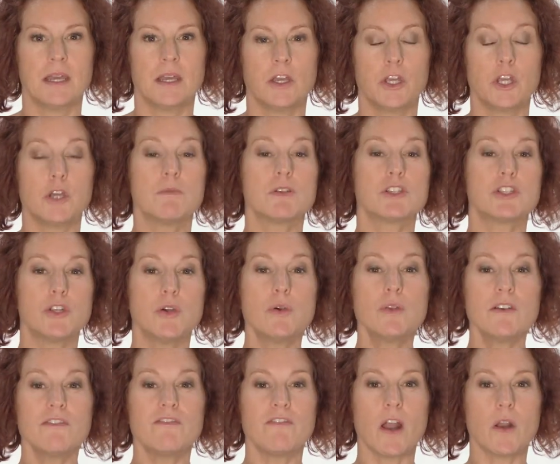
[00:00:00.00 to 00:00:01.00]
You must do
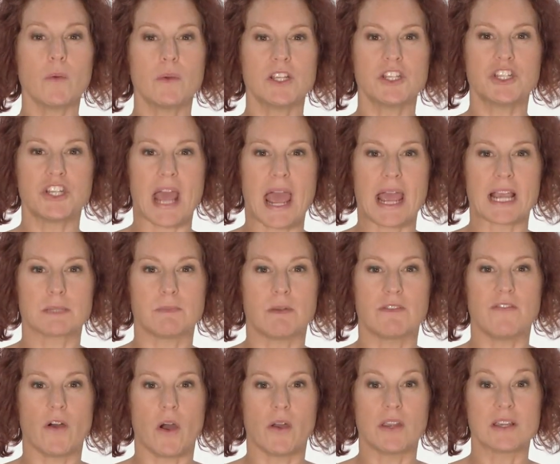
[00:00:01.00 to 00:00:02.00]
the following checks
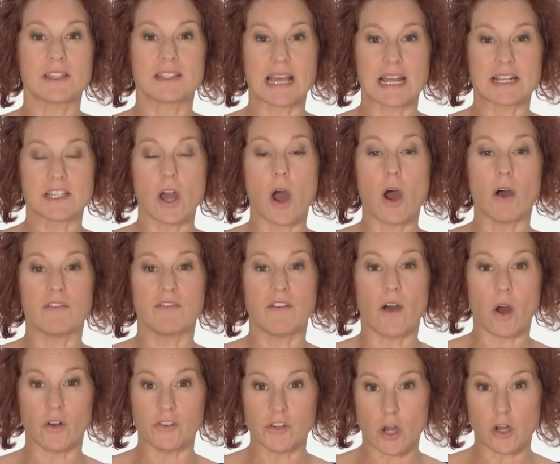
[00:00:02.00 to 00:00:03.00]
before you set off
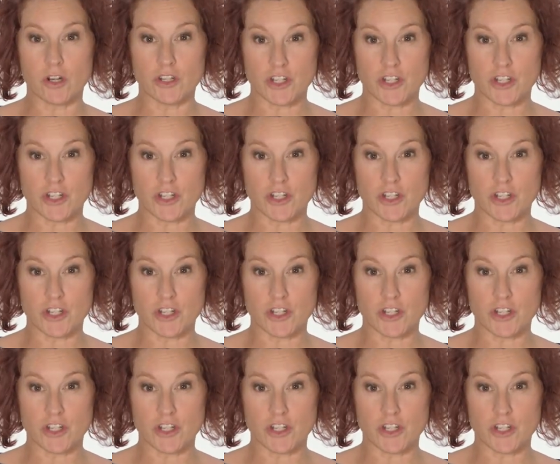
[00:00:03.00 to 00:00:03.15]
on your